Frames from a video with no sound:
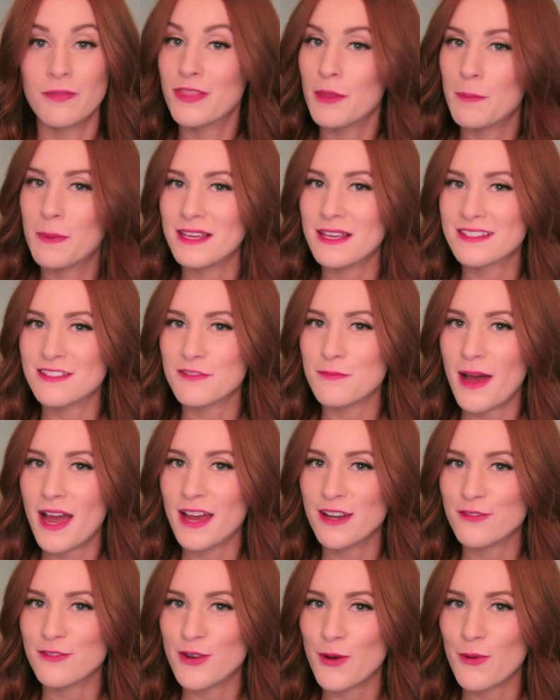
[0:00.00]
the peace of
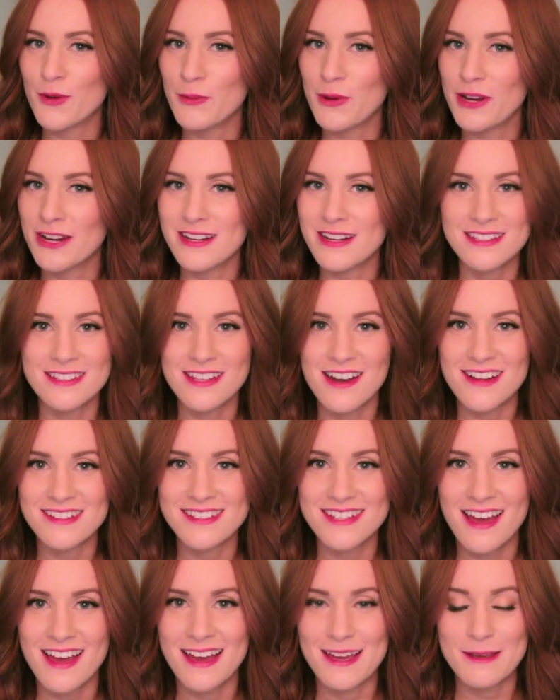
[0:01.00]
mind of knowing where it is at all
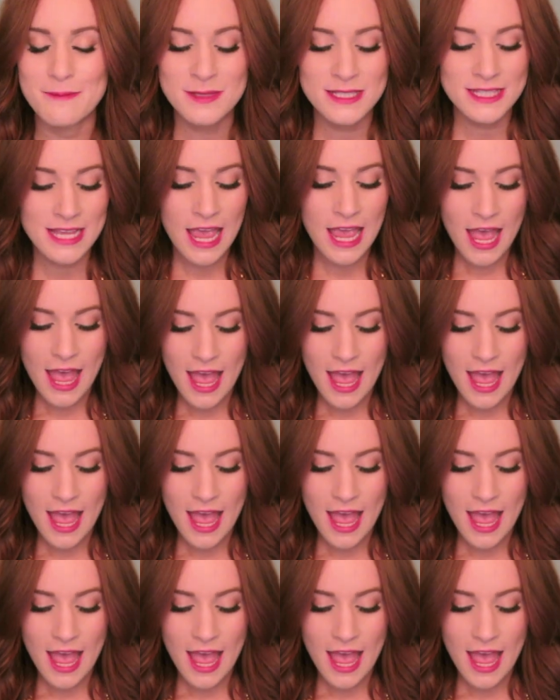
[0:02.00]
times.